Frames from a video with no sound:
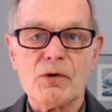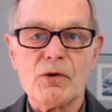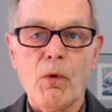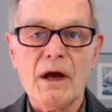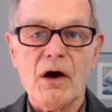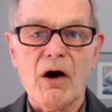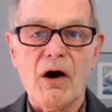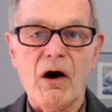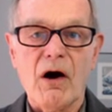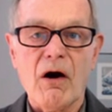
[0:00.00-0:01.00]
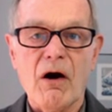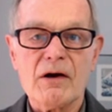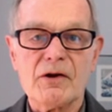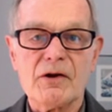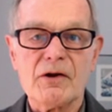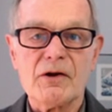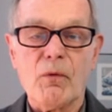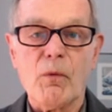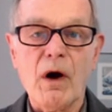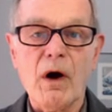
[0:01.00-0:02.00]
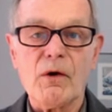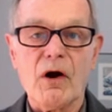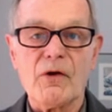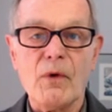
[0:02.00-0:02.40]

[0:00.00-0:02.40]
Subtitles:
What are the